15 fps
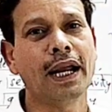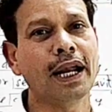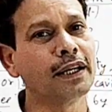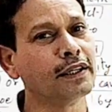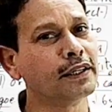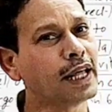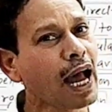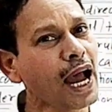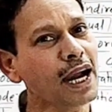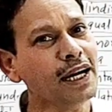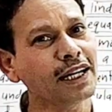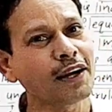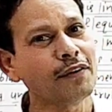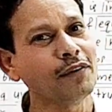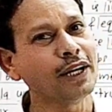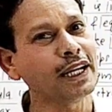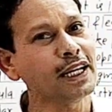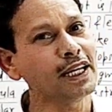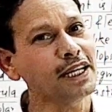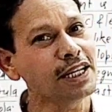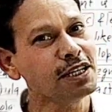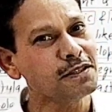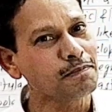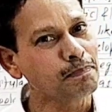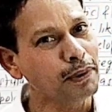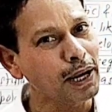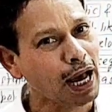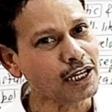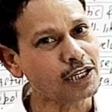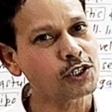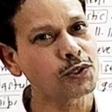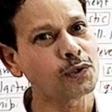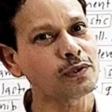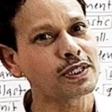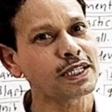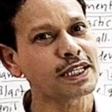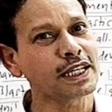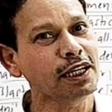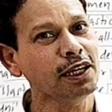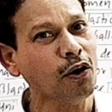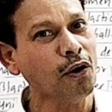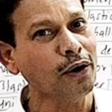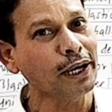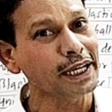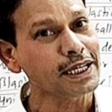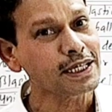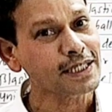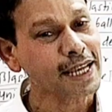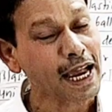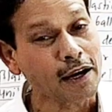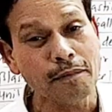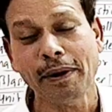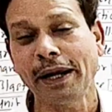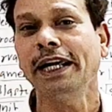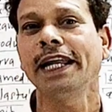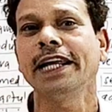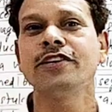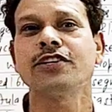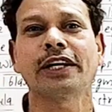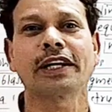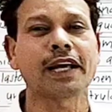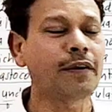and that cavity is blastocoel, or it is segmentation